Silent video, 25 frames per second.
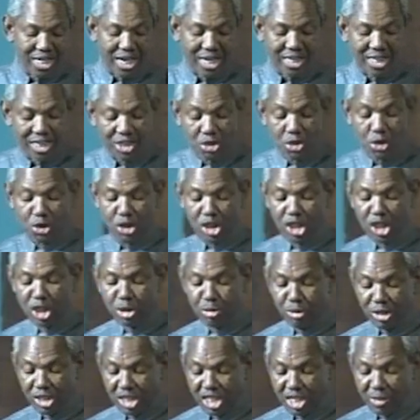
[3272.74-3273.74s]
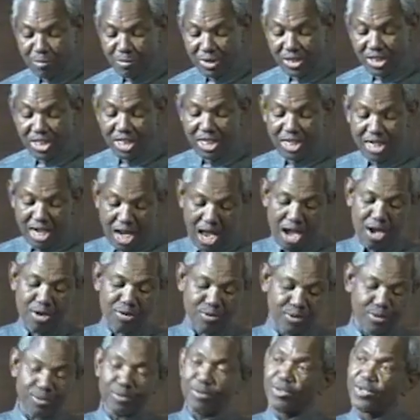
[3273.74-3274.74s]
I need to dismiss the meeting now.
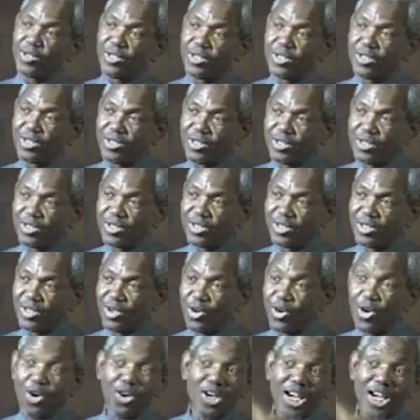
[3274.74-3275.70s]
All